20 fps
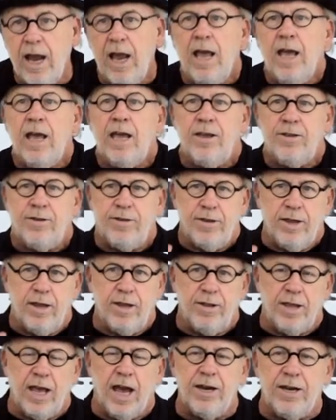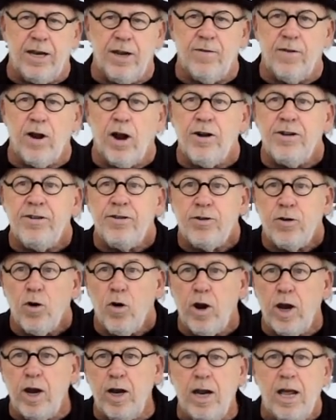It's the idea of an art
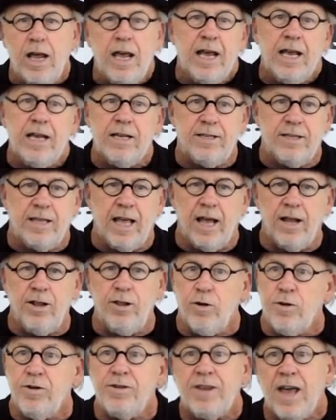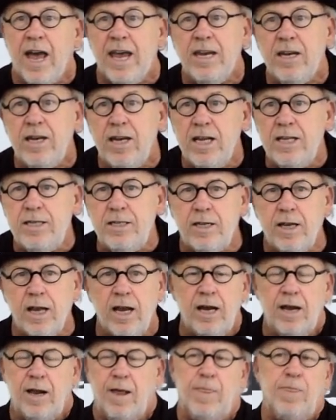historian is that they're scientists,
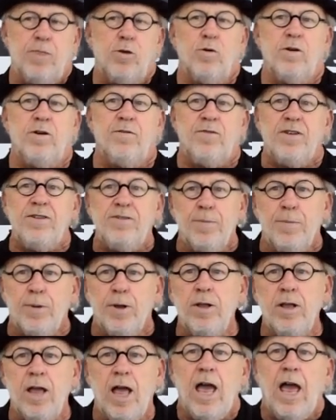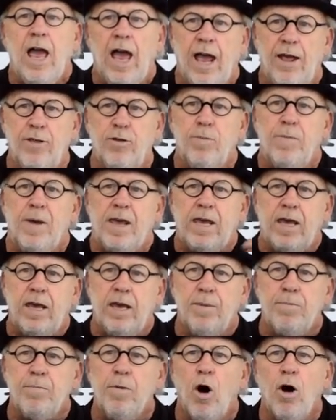and they're invisible, and they're making
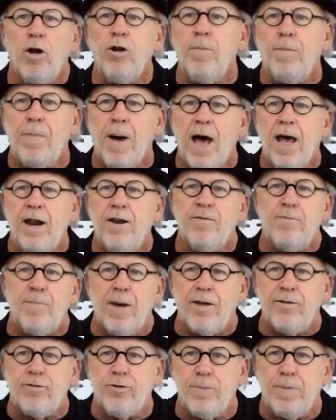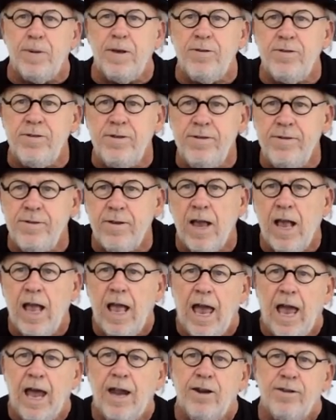an autobahn of masterpieces,
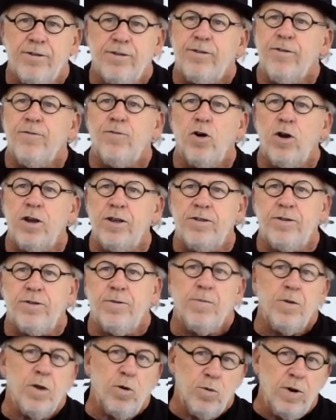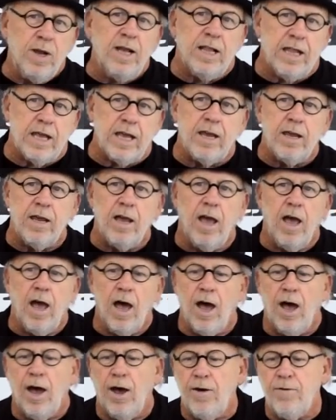and it's the voice, really,
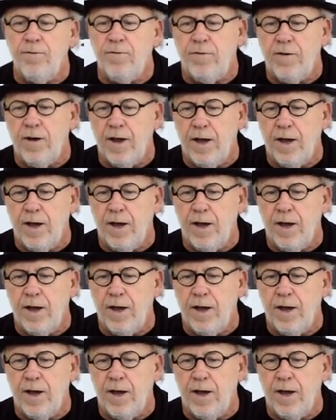of